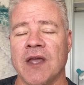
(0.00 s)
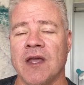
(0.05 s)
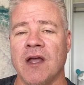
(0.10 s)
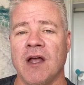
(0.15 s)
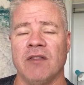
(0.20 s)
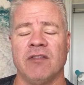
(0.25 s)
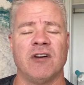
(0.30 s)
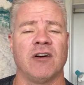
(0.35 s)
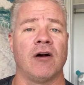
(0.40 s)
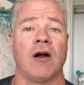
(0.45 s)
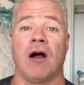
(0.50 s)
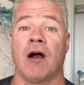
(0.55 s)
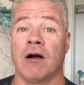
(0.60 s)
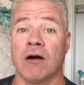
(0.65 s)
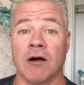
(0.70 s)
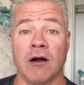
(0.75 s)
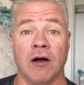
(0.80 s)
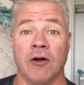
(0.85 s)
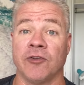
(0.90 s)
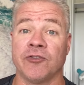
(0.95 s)
There are
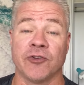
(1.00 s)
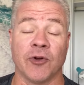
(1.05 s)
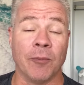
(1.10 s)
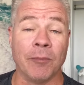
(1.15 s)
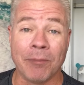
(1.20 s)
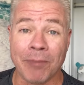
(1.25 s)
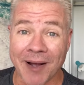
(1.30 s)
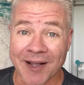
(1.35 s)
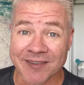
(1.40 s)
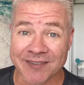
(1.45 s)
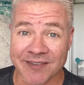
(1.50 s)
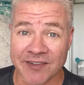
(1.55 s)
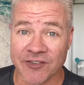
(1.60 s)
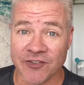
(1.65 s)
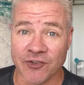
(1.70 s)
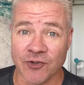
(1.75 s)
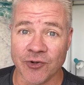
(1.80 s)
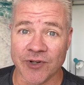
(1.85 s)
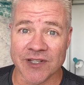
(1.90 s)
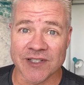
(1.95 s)
also buses
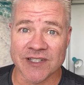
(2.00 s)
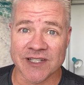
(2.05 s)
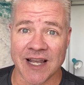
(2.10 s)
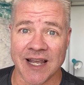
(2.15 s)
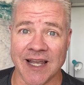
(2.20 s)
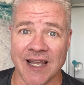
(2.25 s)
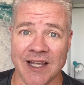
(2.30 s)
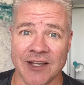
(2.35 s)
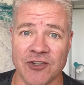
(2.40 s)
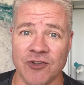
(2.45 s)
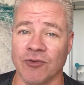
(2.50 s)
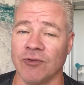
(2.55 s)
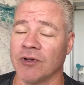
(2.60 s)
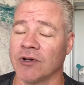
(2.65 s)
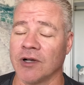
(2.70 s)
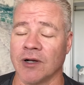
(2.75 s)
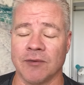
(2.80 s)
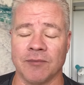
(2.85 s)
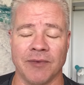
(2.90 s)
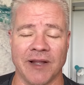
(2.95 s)
you can take. You look
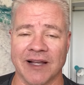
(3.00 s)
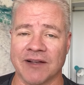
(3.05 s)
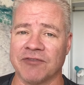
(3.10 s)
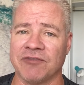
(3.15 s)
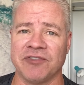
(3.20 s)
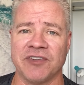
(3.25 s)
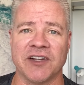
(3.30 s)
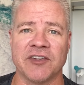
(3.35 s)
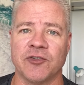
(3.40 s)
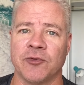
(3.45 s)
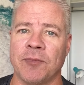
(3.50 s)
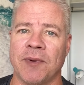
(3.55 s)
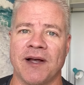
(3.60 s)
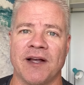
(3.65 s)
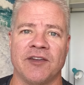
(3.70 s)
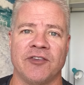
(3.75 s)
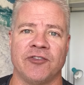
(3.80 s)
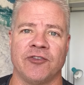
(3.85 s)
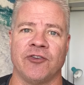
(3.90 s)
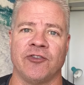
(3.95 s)
up like
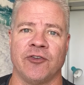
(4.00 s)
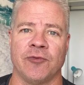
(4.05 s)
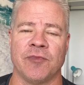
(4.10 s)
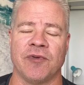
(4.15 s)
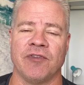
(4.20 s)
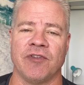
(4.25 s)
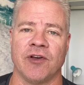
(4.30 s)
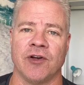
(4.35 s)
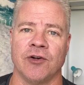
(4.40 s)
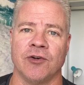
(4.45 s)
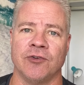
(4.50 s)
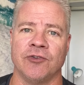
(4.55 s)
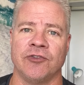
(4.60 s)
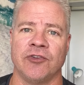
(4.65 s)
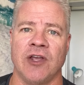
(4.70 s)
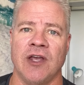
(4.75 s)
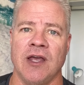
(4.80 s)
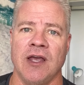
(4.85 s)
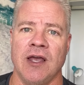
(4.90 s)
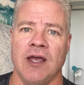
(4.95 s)
Flixbus or some of those,
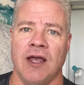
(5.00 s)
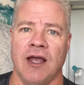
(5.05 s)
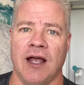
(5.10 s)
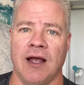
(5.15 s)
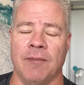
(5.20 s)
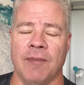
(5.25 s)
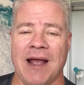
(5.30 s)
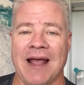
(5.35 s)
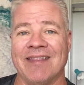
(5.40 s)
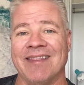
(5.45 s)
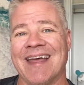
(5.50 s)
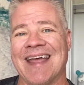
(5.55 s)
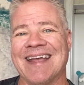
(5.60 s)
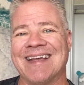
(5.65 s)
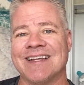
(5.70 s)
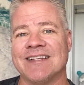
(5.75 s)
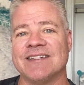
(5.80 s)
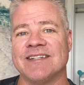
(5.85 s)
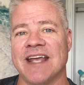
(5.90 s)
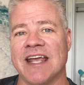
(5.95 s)
and they
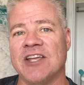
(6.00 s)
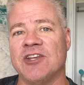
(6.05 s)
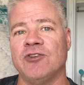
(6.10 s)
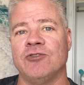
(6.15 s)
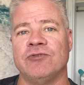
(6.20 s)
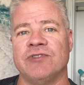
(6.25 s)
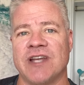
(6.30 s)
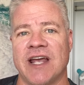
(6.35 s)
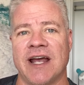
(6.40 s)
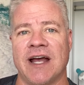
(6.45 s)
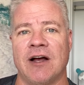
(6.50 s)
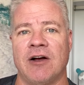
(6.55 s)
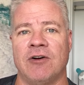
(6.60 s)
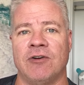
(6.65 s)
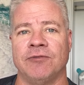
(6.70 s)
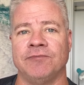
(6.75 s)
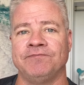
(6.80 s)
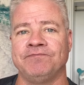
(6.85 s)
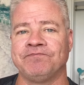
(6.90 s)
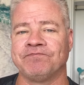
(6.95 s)
can take you
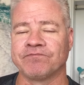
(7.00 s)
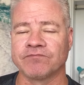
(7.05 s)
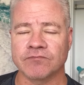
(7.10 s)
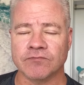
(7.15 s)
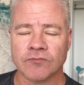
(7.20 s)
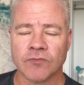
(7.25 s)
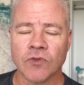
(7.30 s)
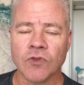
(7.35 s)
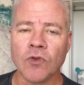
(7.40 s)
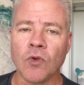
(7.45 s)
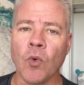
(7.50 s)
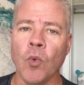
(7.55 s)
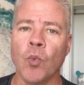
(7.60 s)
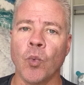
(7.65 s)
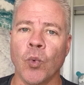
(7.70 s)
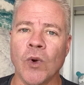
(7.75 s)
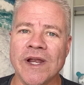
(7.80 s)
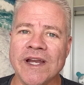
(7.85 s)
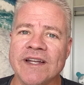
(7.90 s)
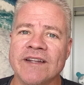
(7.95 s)
down.
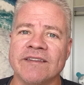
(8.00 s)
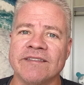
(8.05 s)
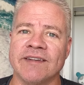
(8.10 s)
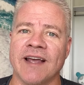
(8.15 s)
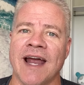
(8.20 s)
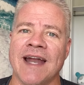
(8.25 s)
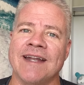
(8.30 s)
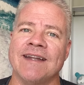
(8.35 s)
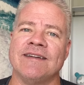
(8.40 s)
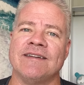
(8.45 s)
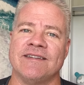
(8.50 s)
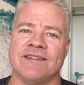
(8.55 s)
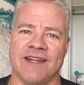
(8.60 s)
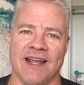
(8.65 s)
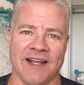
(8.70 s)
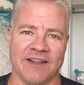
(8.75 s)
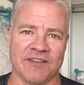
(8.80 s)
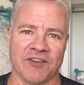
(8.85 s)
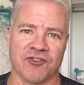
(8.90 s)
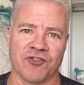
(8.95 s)
We decided to
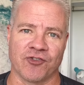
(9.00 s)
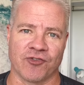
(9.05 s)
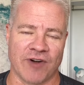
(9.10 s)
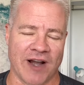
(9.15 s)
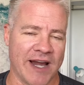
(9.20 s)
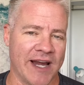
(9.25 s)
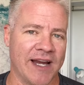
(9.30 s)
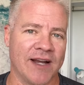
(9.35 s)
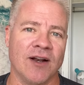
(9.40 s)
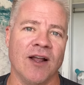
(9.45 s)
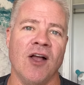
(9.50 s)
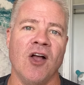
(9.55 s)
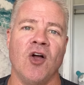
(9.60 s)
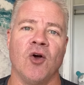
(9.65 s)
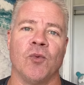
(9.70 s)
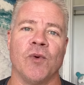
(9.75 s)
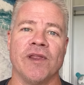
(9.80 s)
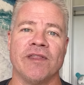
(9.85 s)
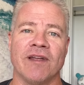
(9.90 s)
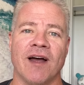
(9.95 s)
take the train.
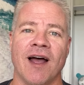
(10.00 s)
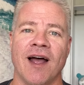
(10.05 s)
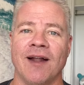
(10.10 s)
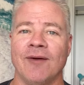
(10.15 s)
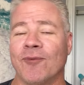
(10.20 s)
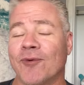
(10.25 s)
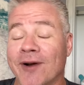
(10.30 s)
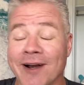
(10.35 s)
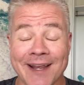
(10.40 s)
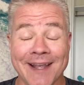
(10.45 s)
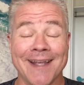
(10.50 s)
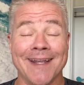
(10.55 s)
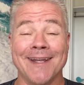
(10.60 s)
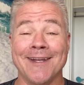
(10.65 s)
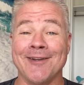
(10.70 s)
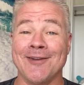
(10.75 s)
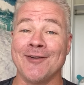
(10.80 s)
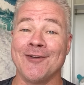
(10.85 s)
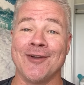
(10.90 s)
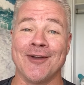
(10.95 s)
We thought, we're
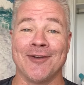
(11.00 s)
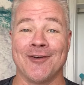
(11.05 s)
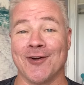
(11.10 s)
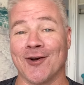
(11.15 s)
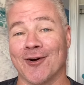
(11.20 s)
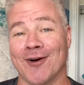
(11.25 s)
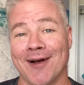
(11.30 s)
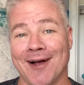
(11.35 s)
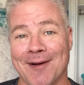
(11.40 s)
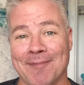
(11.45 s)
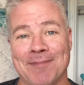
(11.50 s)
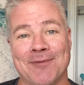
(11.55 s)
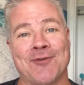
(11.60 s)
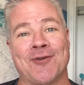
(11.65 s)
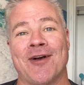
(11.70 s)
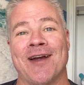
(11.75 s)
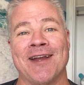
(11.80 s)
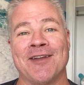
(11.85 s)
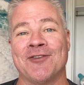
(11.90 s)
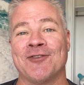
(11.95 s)
in Europe,
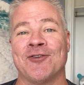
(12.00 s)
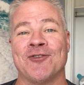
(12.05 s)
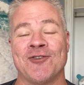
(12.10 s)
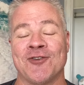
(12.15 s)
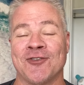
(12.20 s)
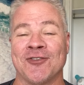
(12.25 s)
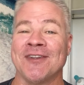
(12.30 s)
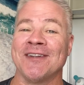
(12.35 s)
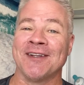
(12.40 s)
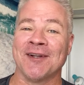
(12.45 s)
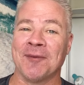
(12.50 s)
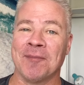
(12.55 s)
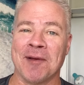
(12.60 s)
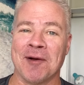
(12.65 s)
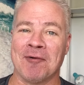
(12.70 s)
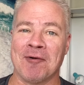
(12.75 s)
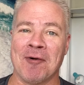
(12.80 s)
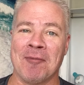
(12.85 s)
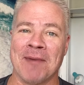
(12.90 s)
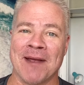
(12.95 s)
trains are just a little bit
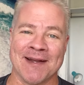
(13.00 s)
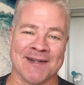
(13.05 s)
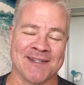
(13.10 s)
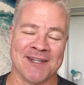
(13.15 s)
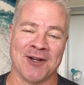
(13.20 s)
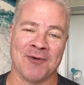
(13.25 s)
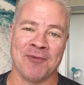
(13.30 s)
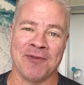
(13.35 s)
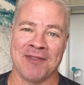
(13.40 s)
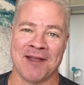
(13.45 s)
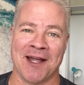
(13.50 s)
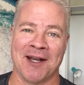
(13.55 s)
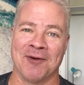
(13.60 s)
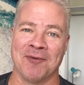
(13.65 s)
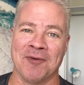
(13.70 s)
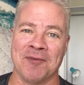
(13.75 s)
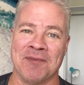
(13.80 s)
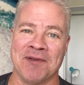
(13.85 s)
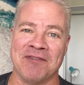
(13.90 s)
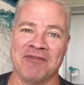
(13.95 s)
romantic. We thought it
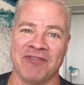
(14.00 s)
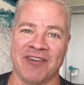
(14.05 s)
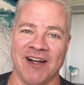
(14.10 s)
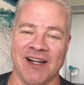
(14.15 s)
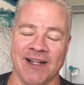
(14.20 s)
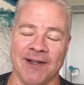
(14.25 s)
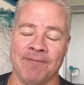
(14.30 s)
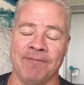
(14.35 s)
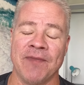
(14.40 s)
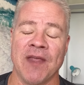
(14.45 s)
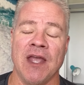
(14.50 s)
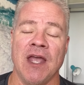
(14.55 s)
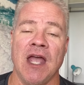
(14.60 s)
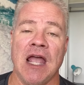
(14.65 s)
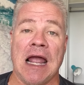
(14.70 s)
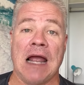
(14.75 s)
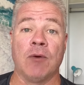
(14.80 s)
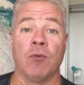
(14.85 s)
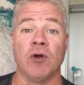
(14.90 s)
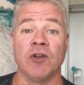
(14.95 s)
would be fun.
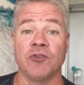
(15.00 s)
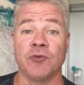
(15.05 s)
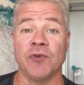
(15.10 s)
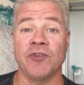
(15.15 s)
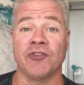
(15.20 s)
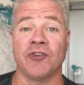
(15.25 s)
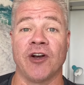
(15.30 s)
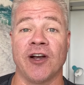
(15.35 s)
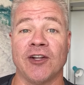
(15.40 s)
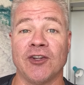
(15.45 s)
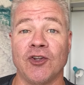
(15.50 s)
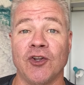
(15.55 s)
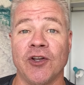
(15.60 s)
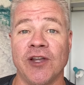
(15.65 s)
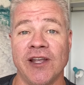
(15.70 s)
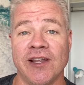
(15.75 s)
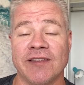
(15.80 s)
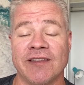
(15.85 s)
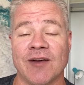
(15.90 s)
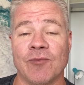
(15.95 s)
And once we started looking
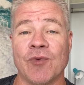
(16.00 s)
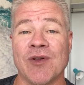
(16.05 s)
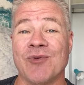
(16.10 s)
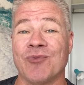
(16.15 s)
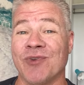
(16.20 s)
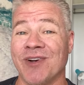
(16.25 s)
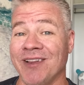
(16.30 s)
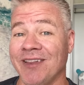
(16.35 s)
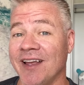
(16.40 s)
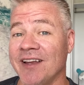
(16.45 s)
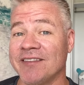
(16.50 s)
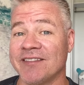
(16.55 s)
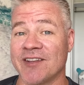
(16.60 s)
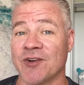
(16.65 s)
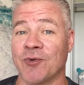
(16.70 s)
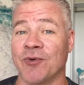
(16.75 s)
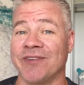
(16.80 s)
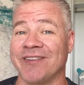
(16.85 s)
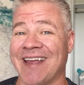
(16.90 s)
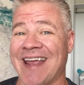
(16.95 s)
at them, we realized there
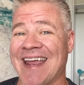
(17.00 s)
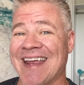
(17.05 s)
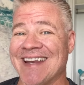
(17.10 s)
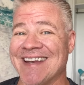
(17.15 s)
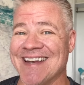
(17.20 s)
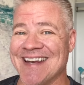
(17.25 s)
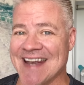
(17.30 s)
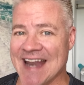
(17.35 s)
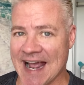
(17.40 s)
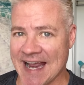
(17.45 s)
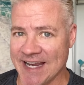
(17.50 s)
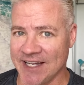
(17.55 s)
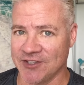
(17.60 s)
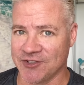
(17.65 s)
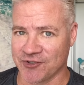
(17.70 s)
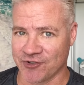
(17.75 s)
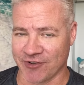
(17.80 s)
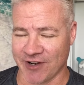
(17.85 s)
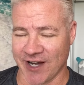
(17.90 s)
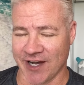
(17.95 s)
was a night
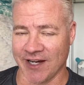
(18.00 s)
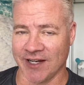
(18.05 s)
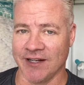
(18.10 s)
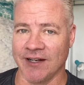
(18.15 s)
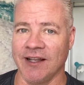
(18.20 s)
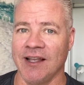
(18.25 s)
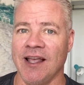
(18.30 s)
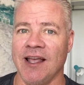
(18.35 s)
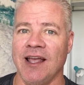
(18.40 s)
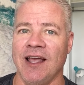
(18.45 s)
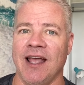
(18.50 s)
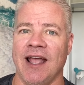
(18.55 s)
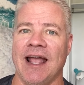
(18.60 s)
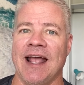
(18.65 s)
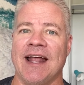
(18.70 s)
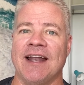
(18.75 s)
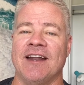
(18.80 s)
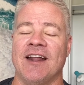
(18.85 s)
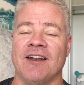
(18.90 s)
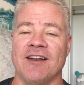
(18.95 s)
train.
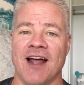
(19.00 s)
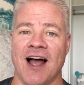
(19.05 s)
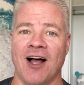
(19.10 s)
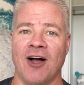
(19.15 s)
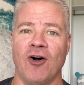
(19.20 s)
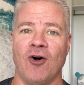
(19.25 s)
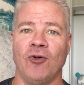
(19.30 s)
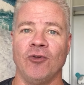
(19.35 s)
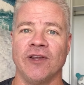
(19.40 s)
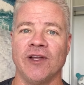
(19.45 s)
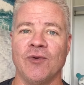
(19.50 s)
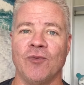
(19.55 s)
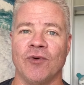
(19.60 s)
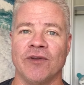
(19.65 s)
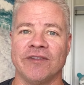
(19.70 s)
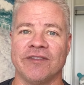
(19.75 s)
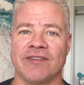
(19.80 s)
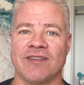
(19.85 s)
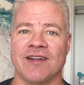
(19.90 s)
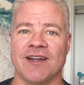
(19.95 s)
And not only
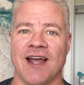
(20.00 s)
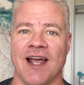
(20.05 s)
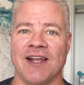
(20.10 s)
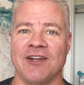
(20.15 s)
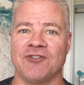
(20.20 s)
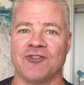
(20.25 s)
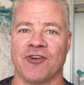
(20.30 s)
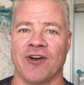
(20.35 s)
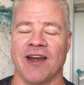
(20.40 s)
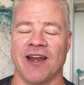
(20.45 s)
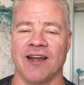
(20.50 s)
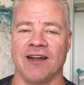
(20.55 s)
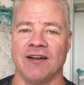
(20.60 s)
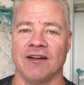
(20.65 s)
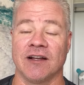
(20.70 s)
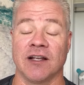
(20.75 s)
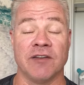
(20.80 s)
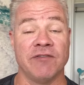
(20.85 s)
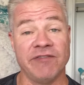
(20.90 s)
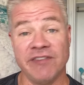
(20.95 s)
was the night train
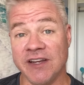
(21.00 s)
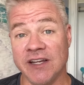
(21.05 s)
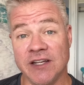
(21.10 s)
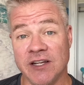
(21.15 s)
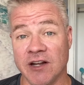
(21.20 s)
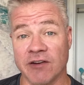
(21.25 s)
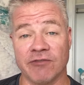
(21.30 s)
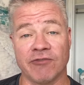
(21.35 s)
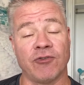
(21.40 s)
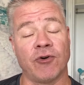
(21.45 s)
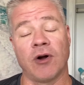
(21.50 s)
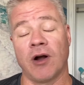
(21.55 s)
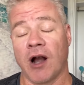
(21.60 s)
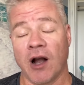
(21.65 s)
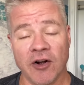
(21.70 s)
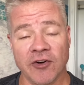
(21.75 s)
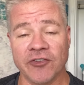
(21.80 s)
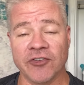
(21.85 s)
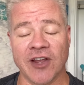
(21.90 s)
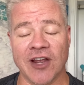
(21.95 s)
convenient for our
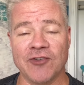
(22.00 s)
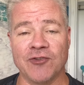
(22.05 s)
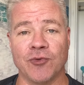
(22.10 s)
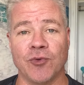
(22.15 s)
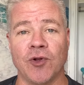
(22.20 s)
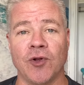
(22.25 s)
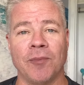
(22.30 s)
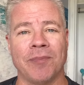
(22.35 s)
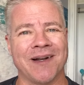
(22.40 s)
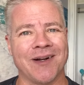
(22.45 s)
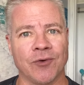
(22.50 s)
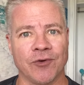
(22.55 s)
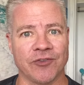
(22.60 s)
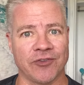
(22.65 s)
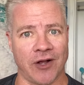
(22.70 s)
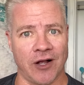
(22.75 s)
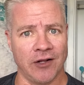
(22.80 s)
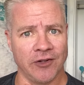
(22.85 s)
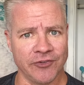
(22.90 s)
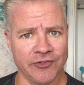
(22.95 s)
schedule, but it was
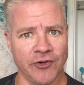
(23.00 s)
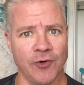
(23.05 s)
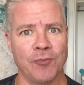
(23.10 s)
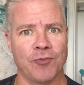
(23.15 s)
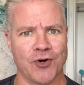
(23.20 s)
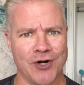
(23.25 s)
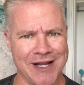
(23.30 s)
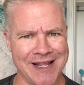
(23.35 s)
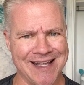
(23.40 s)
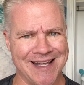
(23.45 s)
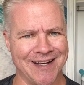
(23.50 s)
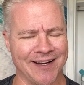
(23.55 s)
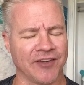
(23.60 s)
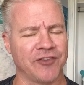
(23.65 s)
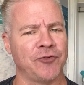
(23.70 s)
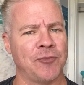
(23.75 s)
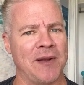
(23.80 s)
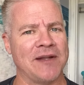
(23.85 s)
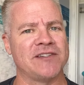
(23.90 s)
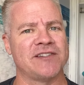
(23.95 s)
also pretty
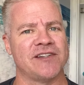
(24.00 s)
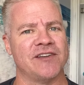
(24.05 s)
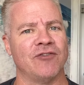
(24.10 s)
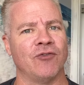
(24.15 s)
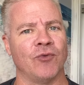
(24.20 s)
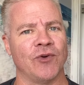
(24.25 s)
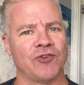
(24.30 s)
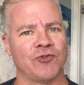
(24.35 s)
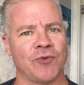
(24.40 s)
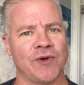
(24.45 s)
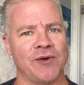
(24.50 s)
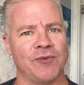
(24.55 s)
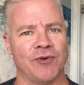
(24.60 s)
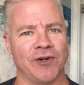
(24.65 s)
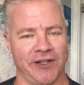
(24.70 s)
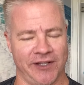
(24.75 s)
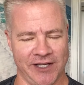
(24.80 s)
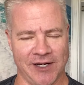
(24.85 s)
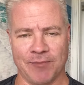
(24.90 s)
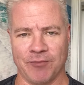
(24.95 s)
inexpensive, which we
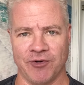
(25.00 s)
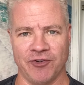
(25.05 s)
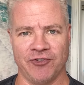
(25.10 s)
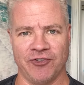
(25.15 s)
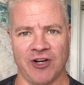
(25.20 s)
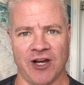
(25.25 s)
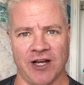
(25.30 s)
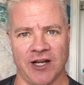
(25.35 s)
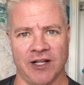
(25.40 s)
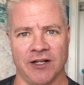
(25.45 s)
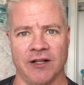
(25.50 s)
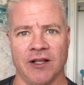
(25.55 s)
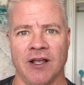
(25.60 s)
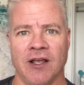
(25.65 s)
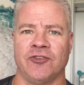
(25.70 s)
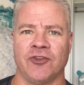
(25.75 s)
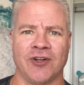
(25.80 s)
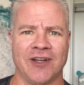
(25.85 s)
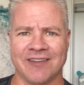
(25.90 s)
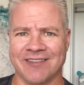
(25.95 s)
really appreciated,
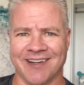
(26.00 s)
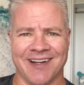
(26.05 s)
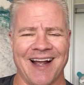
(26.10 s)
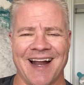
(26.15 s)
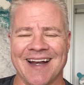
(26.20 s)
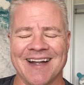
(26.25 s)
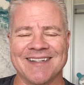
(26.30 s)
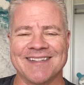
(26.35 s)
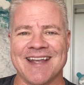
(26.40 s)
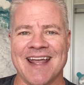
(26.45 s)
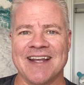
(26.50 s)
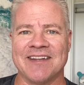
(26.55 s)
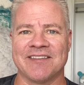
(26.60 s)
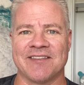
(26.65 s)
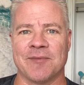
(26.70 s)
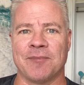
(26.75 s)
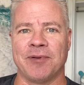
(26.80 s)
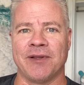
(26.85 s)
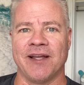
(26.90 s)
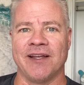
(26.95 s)
because it kind of takes the
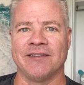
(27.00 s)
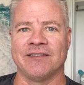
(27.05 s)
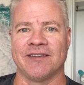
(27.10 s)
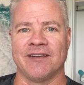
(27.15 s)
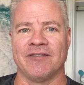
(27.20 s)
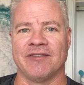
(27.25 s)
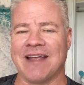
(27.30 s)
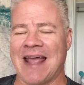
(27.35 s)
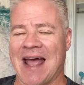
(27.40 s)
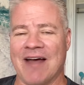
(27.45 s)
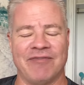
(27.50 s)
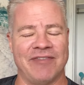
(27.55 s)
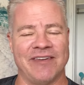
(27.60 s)
place of having